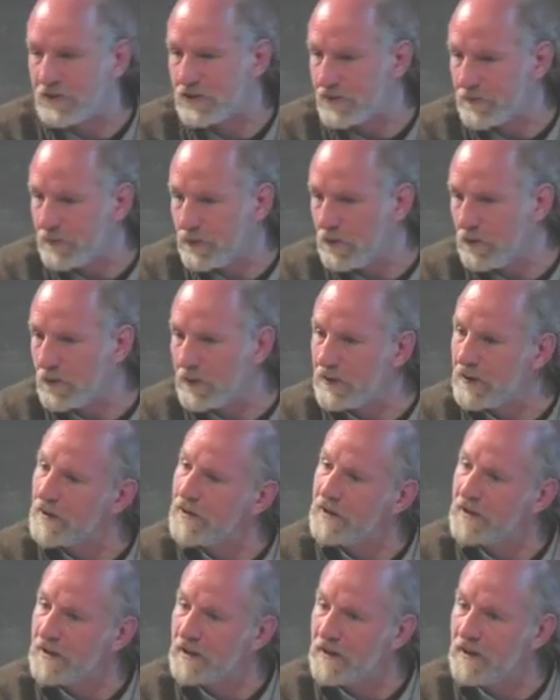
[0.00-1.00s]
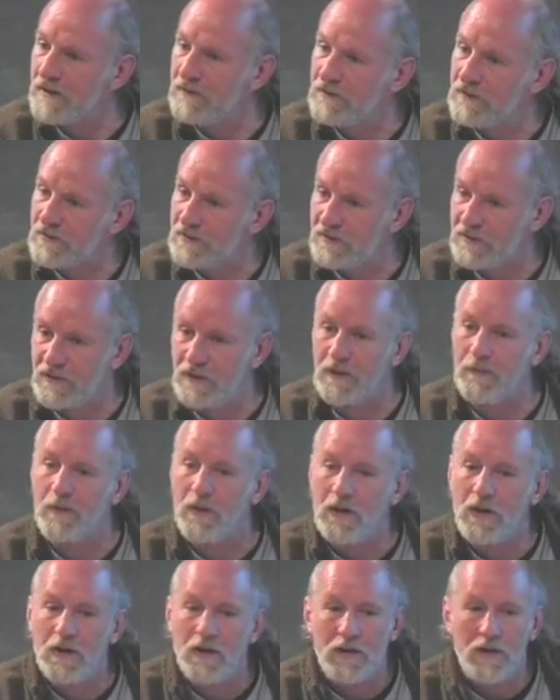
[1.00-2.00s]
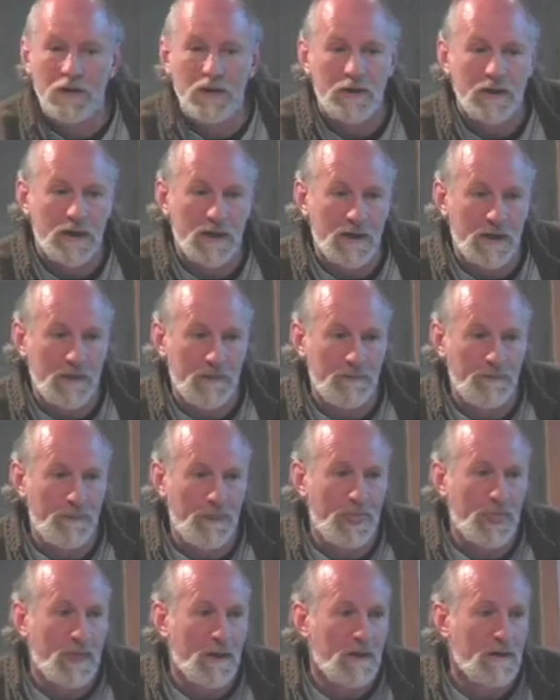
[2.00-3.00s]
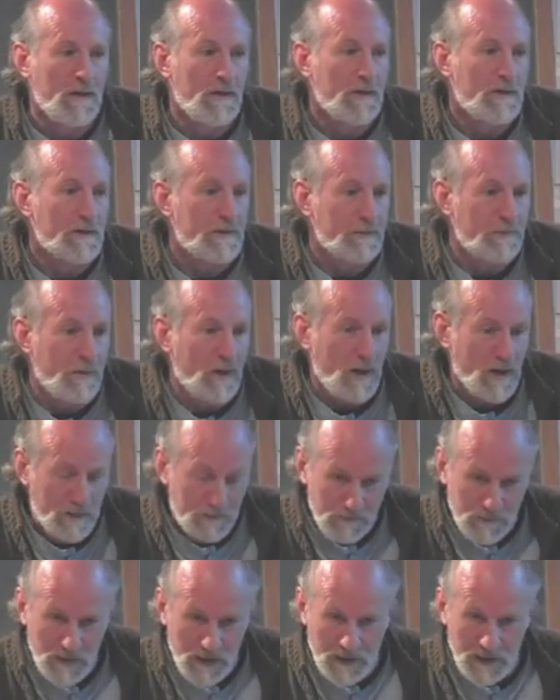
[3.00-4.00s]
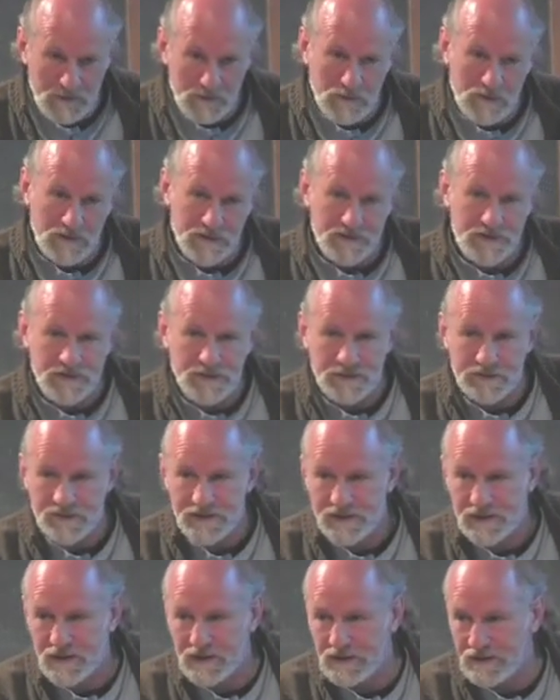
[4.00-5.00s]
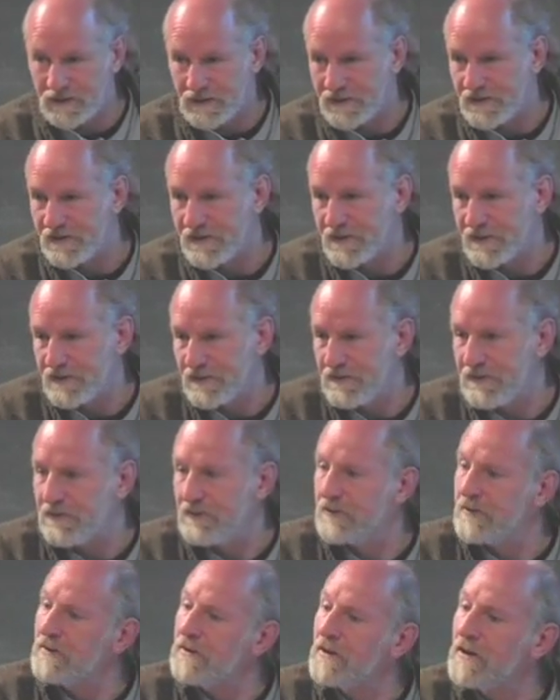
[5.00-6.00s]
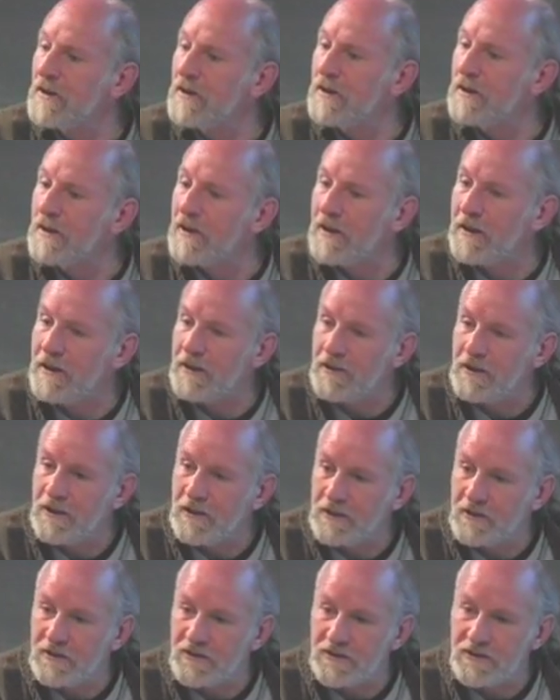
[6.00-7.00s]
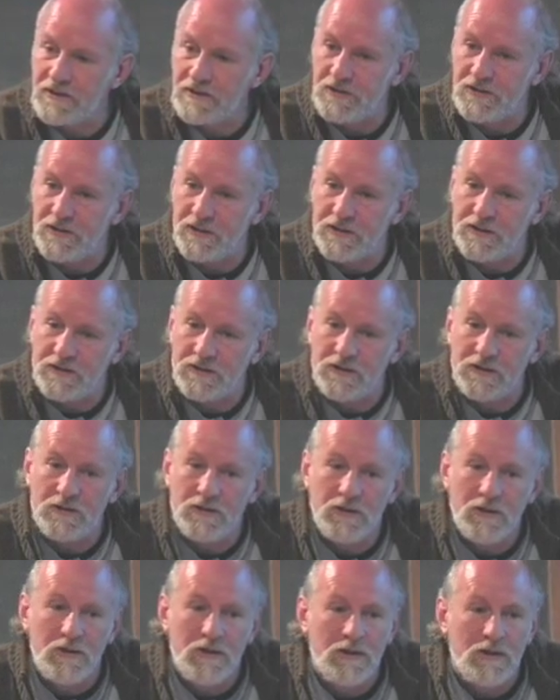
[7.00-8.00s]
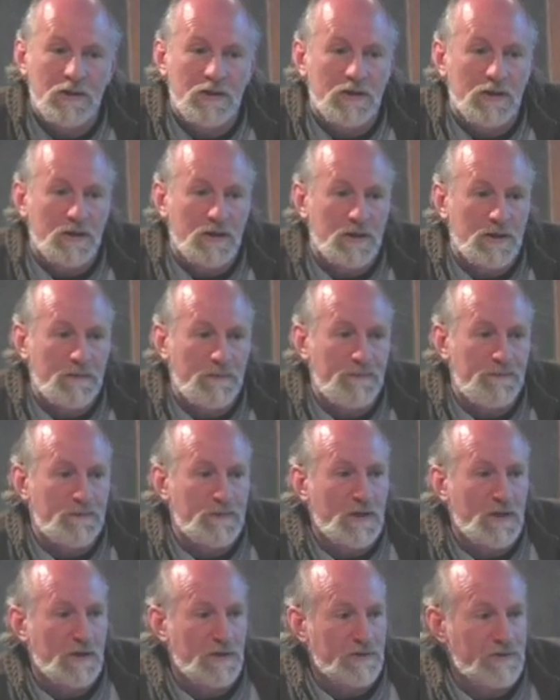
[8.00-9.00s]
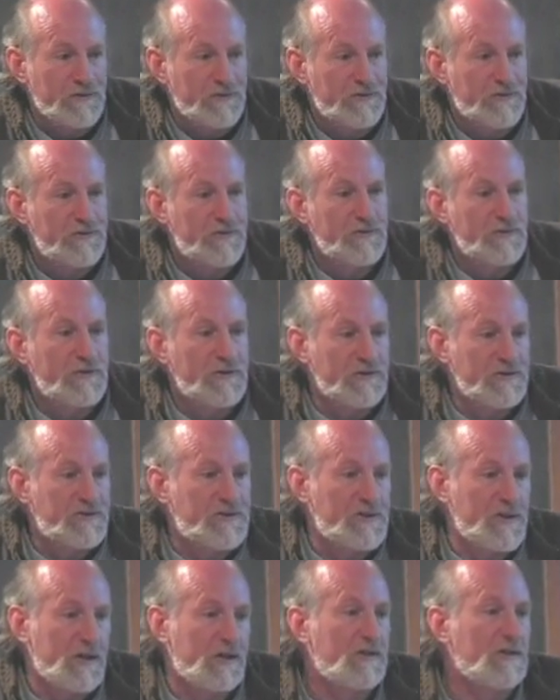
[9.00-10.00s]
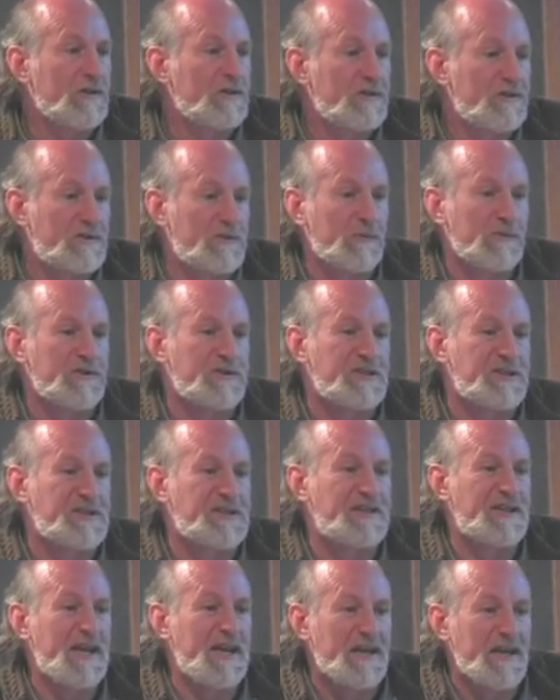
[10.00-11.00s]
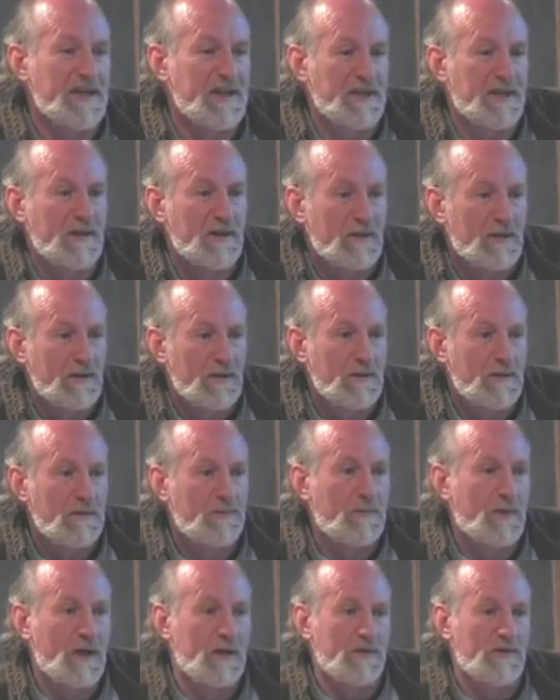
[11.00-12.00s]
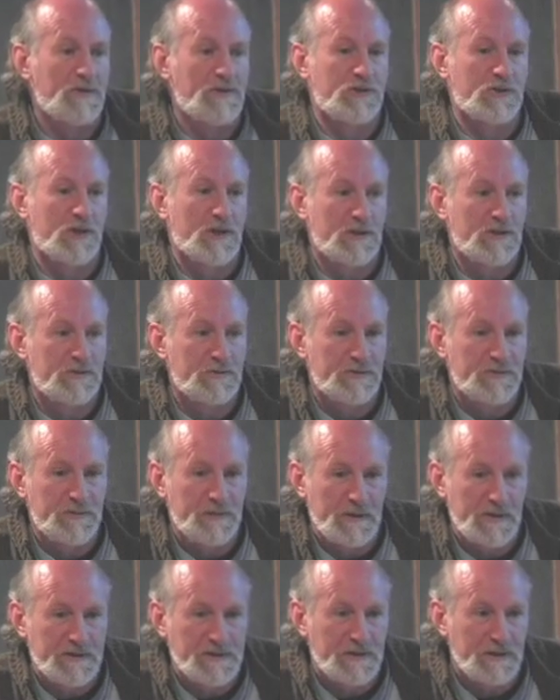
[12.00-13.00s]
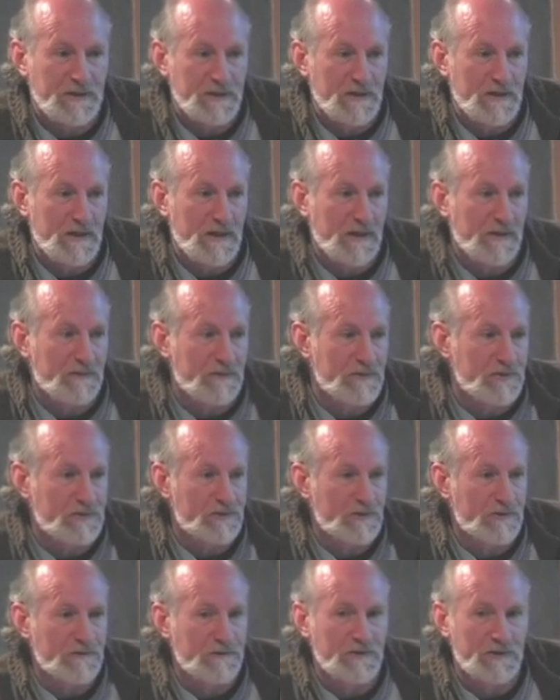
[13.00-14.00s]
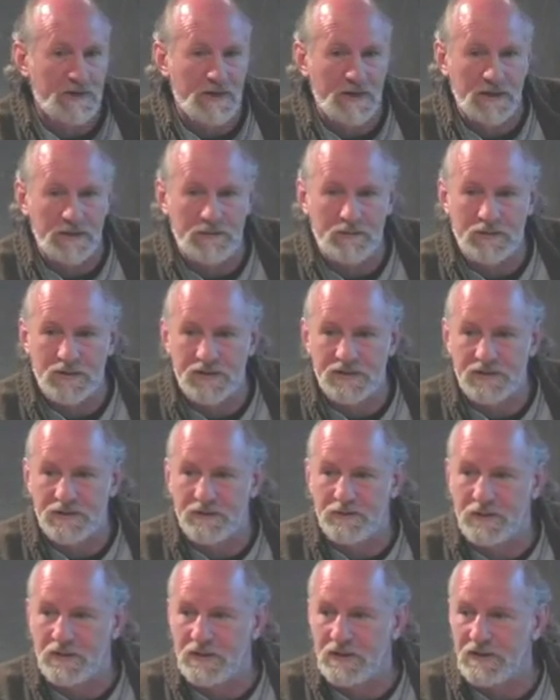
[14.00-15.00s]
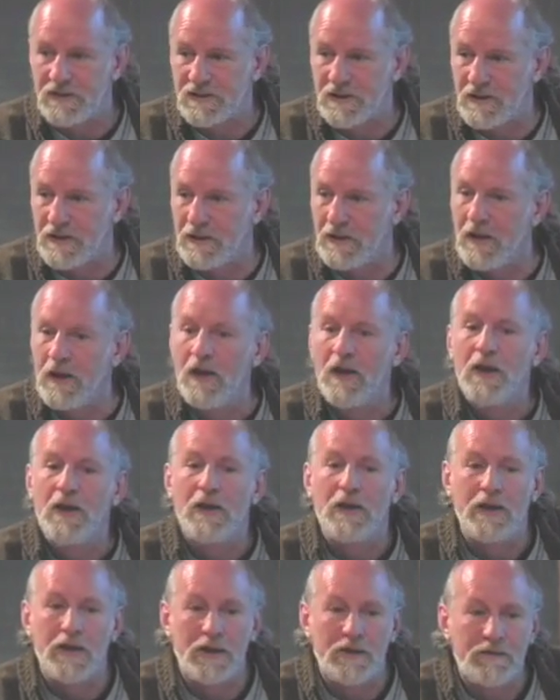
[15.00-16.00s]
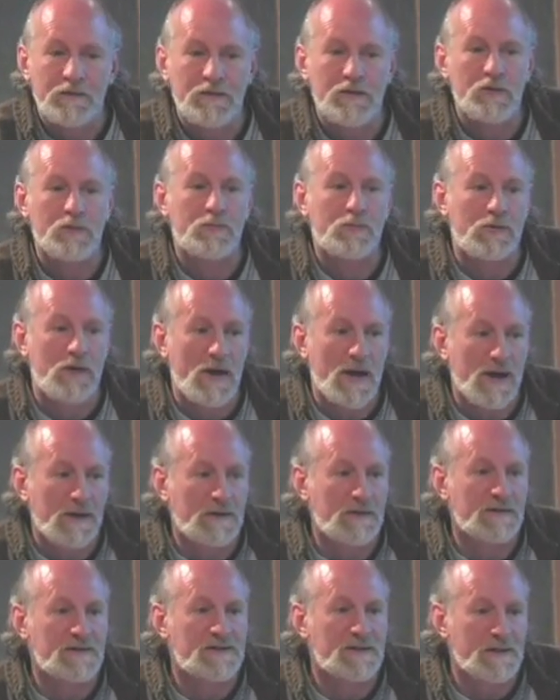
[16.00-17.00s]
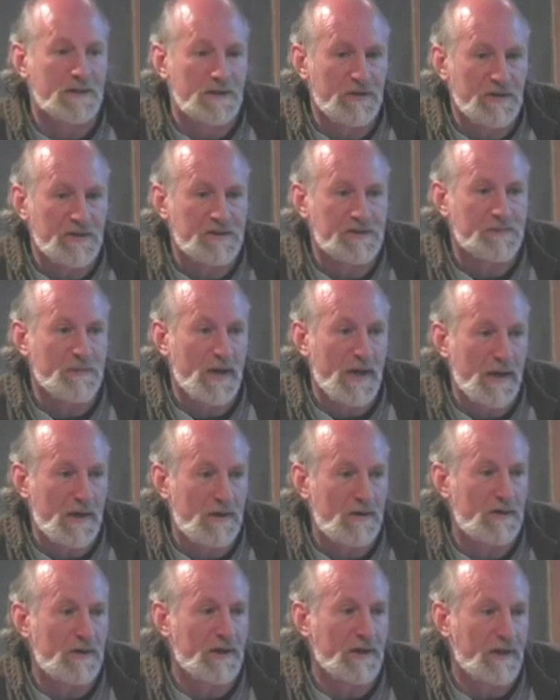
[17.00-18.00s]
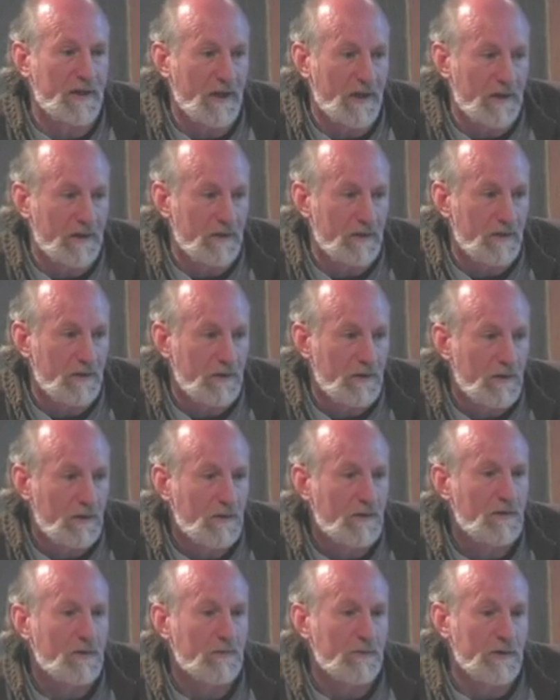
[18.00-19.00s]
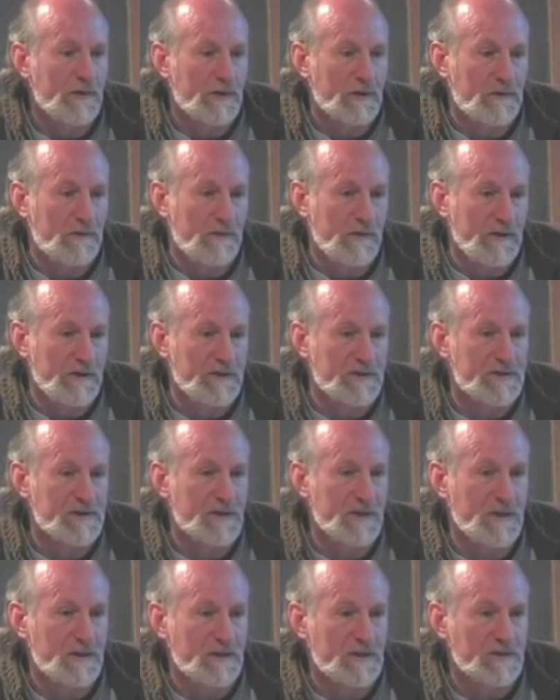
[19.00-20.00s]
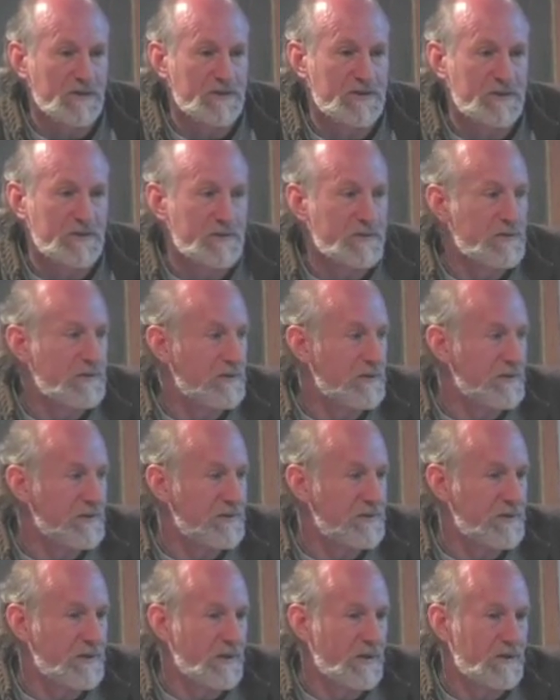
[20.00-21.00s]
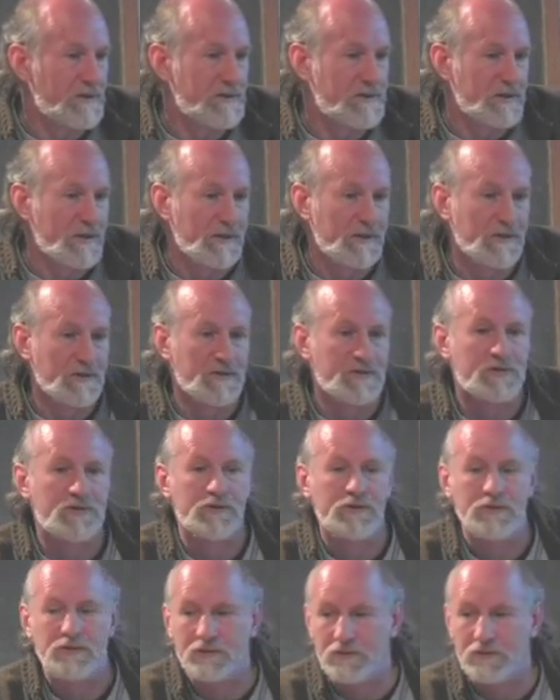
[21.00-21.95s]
support, and I gave it to them. The bottom line was he was sentenced to 8 years in jail. His sentence was stayed by the judge, which means he didn't have to serve a day in prison, but they said, if you practice in this manner again, we can reinstate this sentence, so you'll